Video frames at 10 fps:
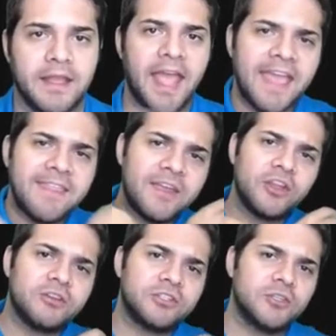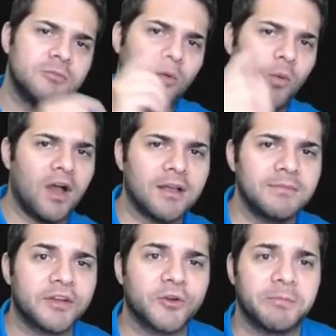Hey there, YouTube.
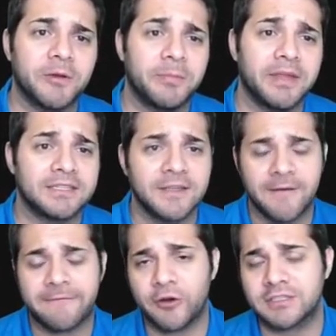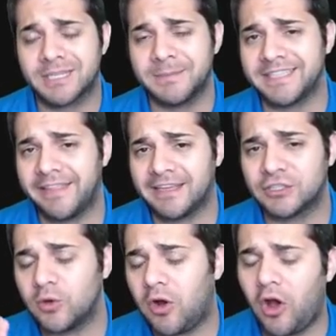Welcome to Crypto Picks. First, let me say thanks
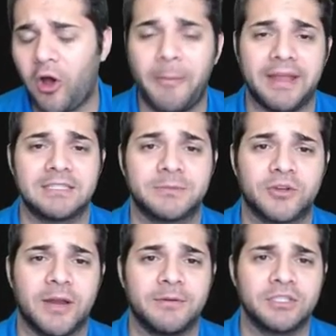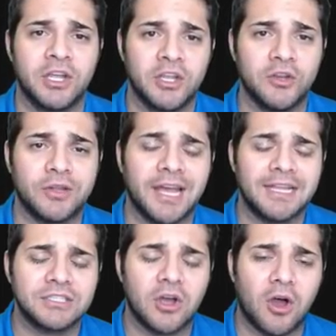to all my subscribers. You
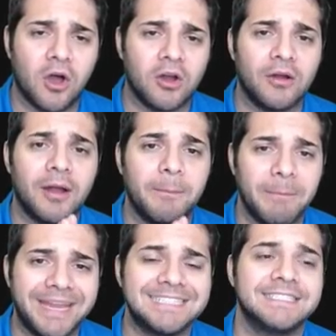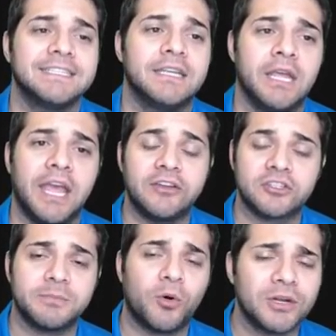guys are amazing, and your
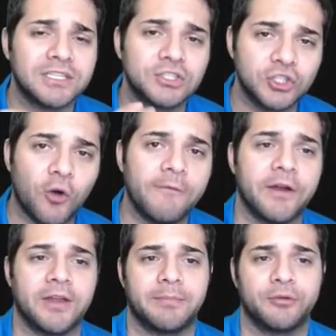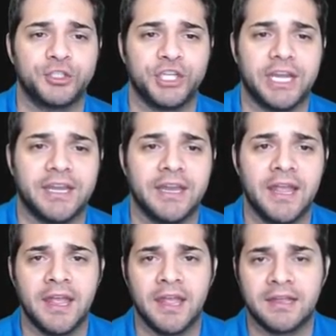support is so very appreciated.
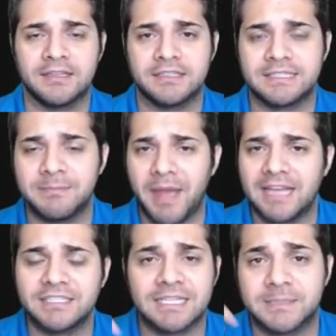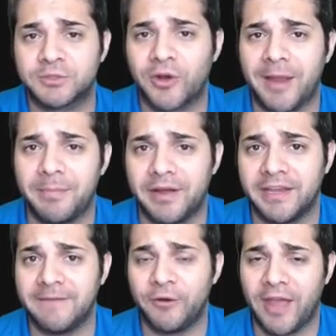Smash that subscribe
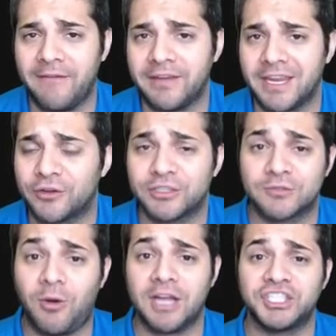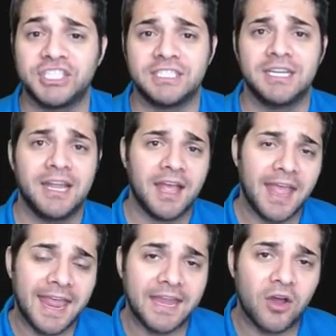button if you haven't yet and you're just watching,
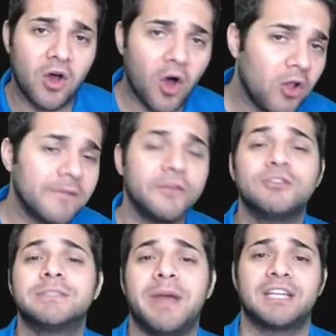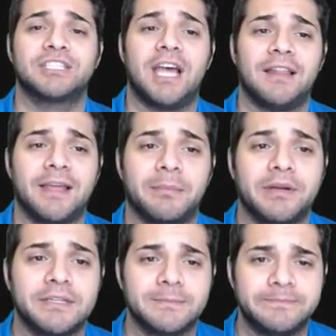and all of you smash that like
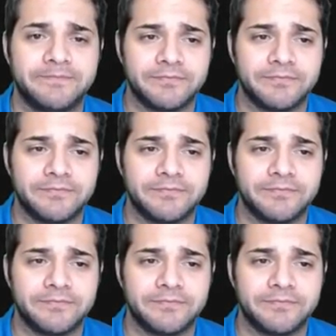button.